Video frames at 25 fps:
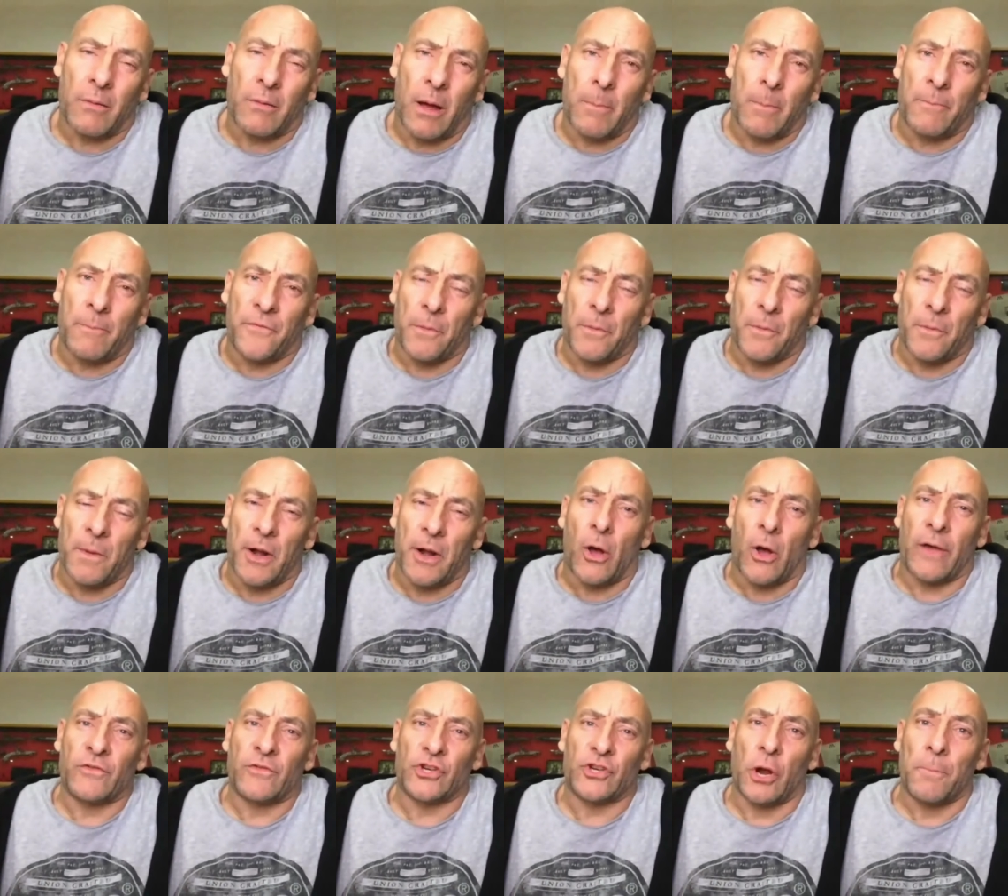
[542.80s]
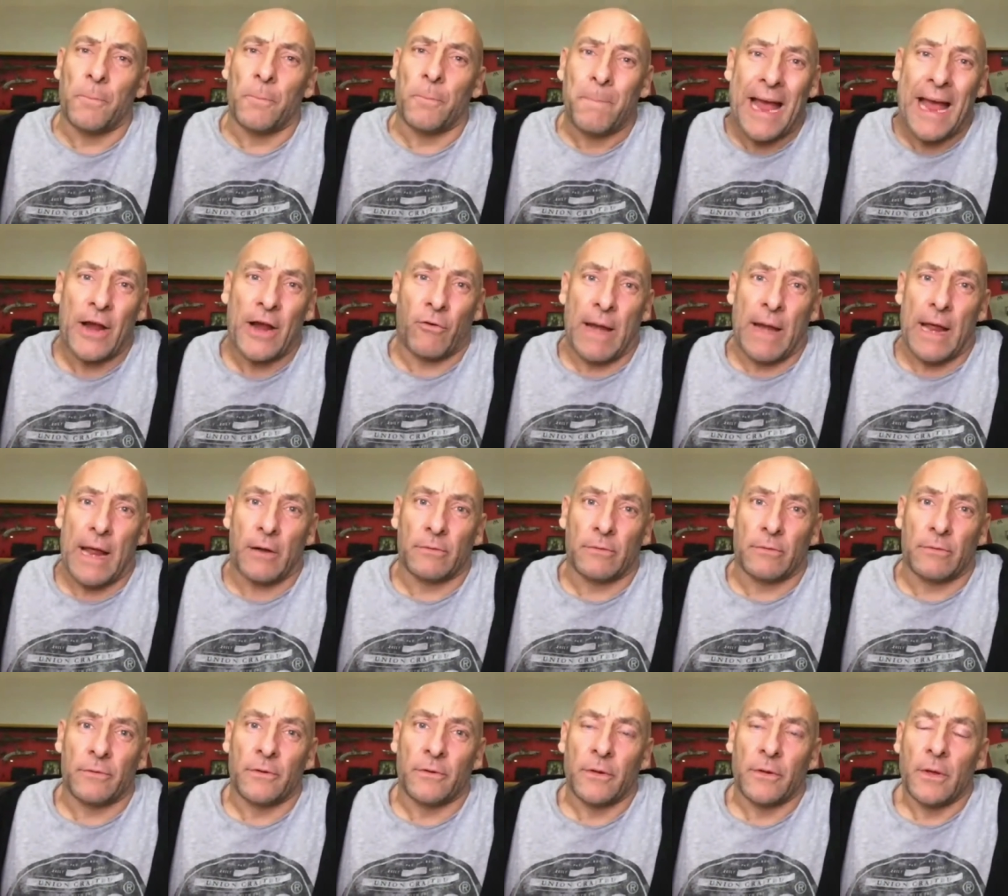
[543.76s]
I'm from a live show
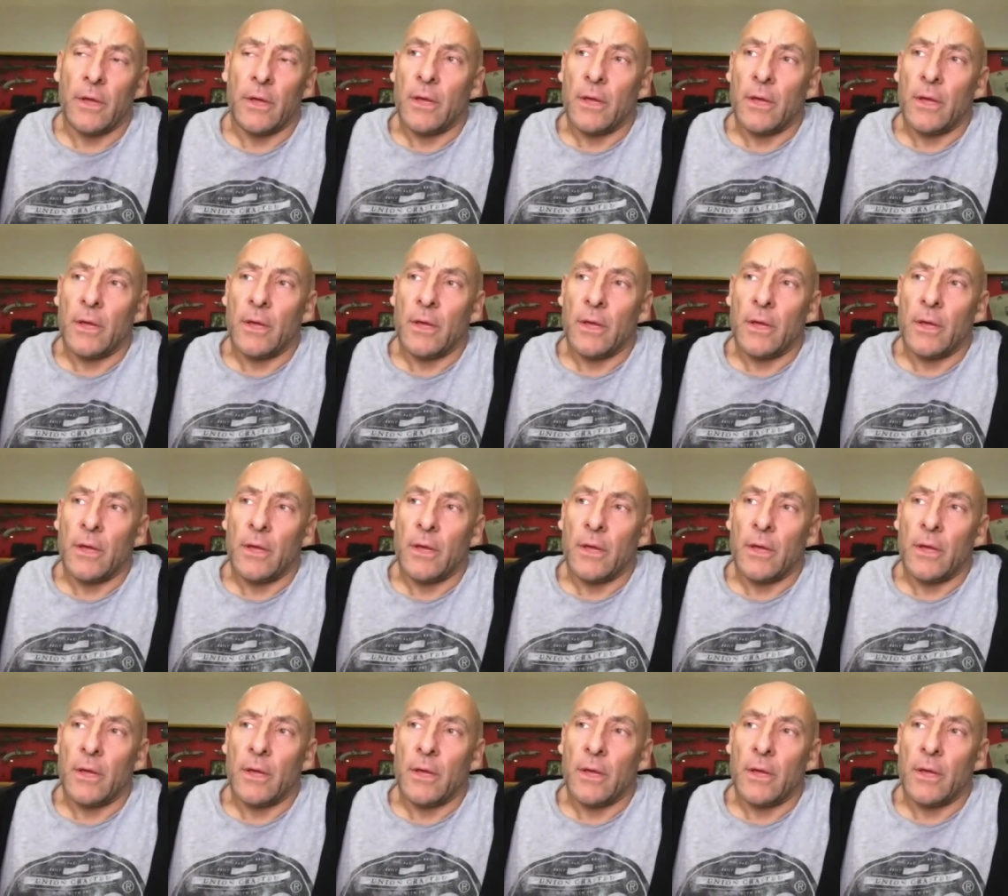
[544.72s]
background.